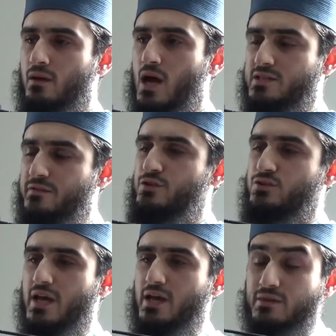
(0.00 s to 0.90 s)
as if to
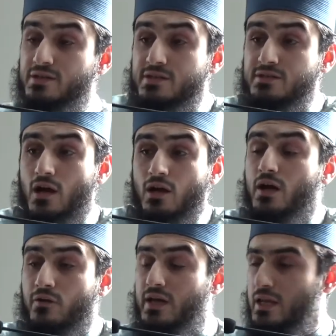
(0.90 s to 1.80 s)
say this is
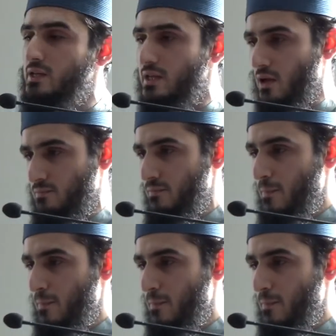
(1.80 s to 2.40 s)
occurring in India.